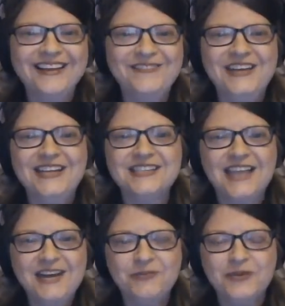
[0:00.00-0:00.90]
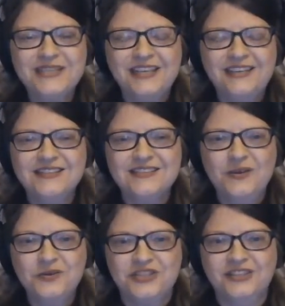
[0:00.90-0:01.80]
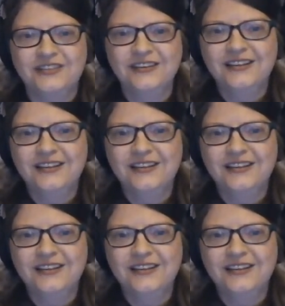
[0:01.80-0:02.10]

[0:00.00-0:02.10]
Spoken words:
I mean, it's kind of a ridiculous notion.